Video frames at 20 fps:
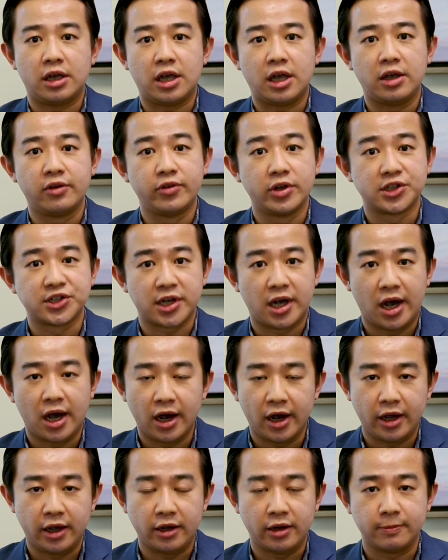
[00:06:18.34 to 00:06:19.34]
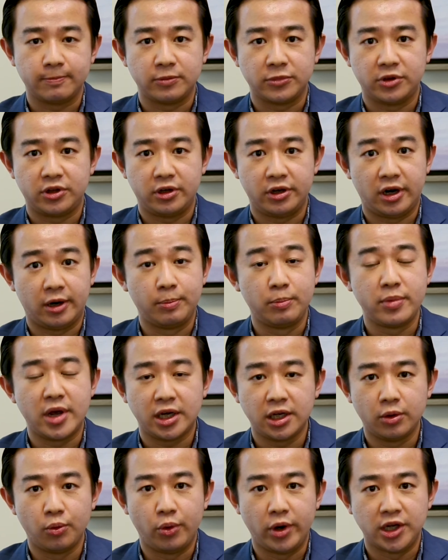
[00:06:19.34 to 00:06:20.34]
If it's high, there are
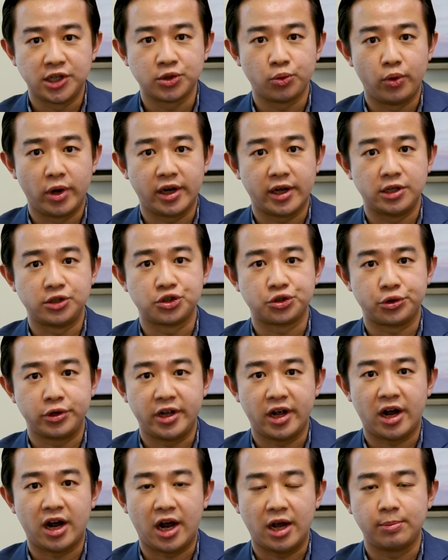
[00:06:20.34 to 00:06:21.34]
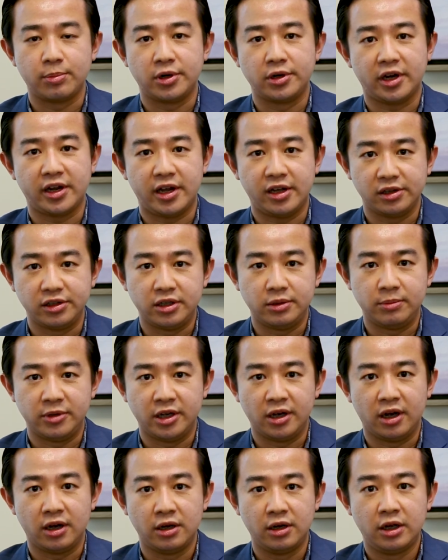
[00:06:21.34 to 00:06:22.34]
many ways one can treat
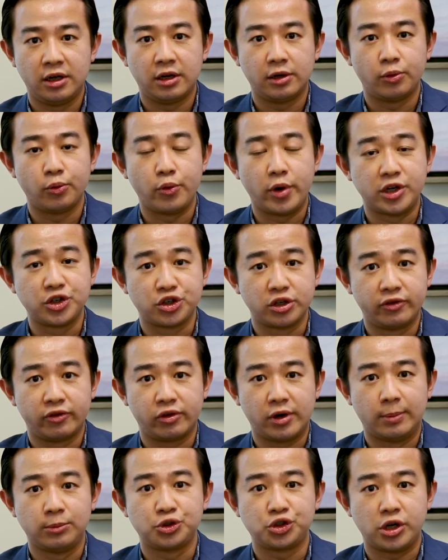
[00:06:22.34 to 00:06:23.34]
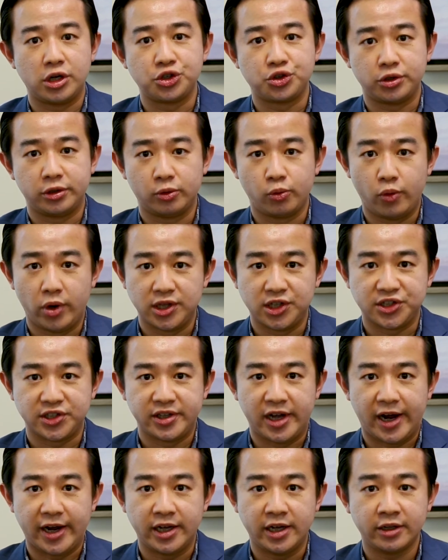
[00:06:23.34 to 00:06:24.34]
hyperkalemia, ranging from changing one's
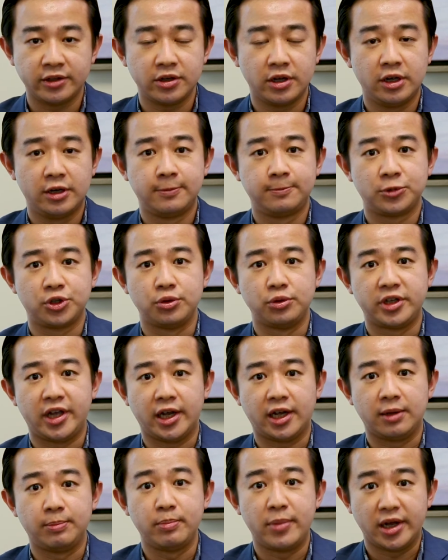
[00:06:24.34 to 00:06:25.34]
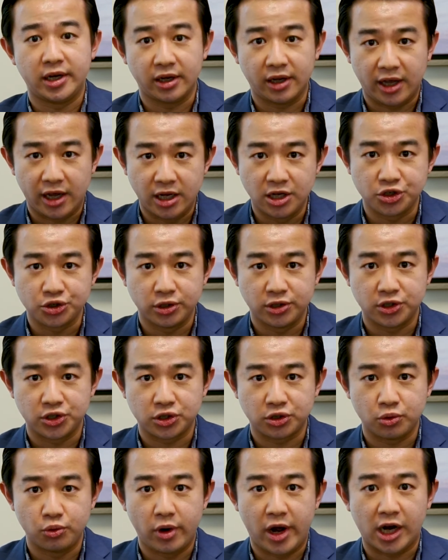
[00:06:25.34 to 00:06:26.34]
diet to taking
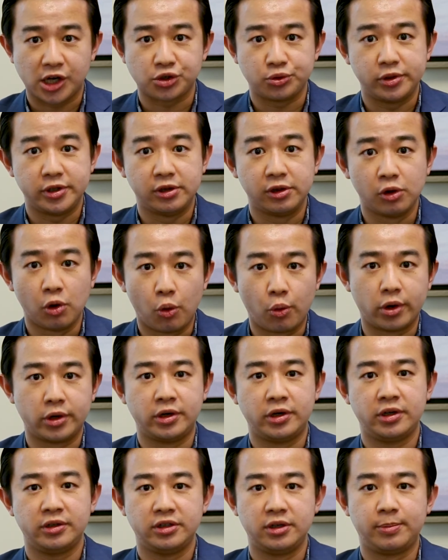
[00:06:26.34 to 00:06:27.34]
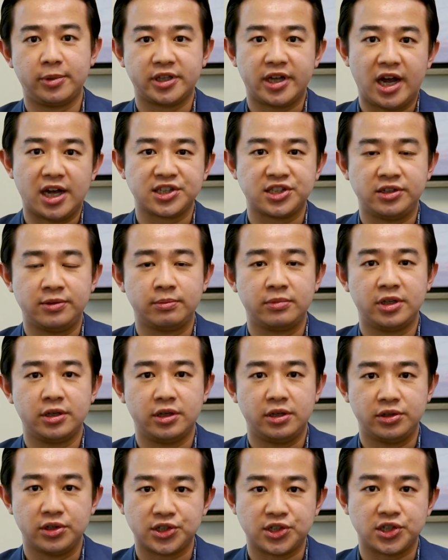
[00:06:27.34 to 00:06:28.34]
medications to actually lower the potassium
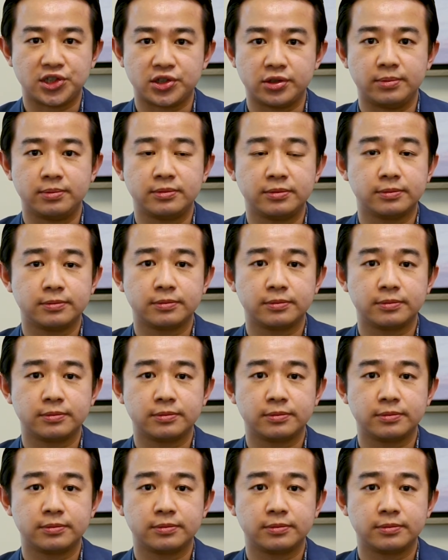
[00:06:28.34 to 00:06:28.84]
in the system.